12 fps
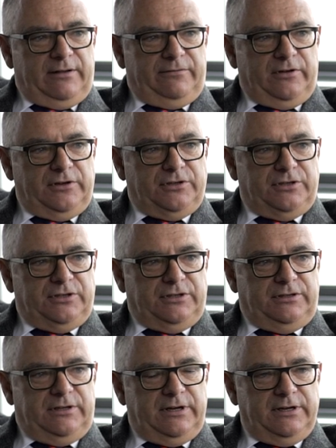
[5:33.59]
first
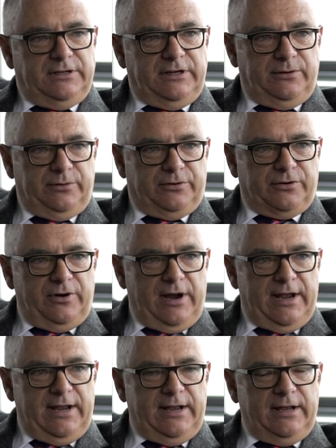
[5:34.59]
did a deal with
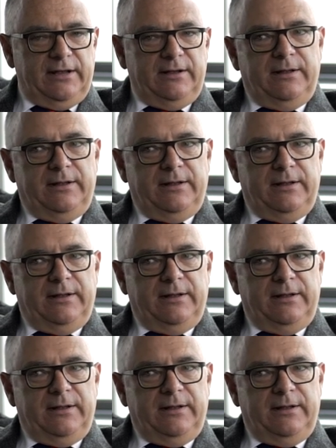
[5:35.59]
Craig,